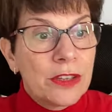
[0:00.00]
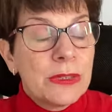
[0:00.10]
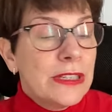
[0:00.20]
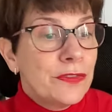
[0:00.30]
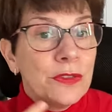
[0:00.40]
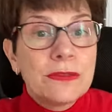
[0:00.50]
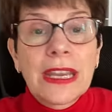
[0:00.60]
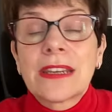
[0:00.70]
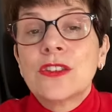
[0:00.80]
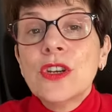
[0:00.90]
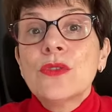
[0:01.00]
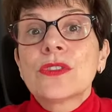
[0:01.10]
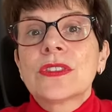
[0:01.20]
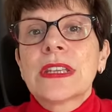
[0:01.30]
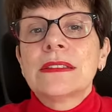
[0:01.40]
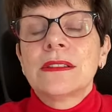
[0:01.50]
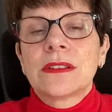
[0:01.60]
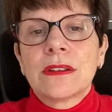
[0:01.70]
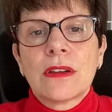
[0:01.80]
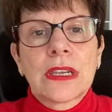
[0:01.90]
but if you take notes then you
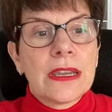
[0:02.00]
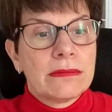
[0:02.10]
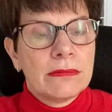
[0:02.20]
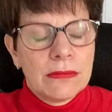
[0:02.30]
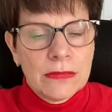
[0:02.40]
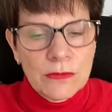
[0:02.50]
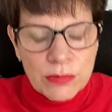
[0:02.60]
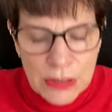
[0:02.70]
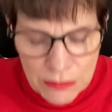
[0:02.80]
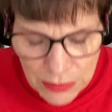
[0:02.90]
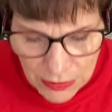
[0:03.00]
say okay what